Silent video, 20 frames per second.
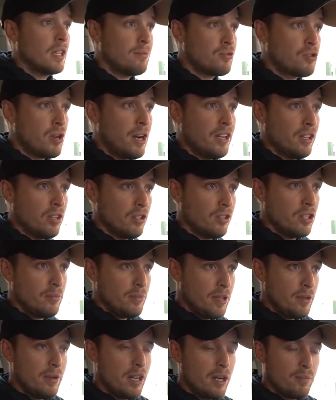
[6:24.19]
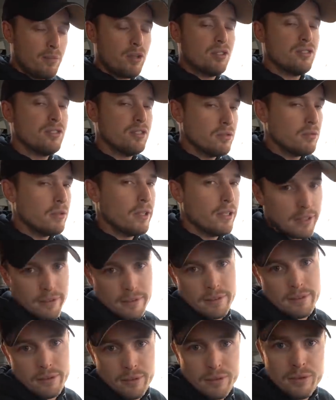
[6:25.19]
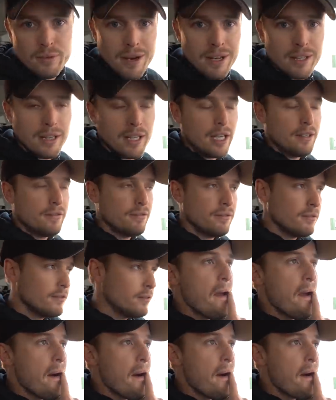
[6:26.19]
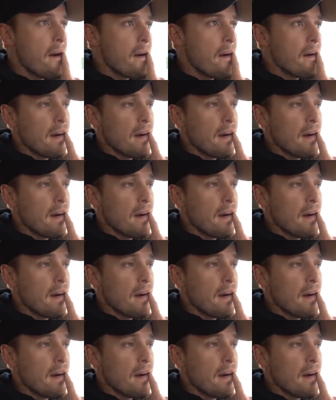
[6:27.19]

I'm trying to learn to be a better person as well throughout life yeah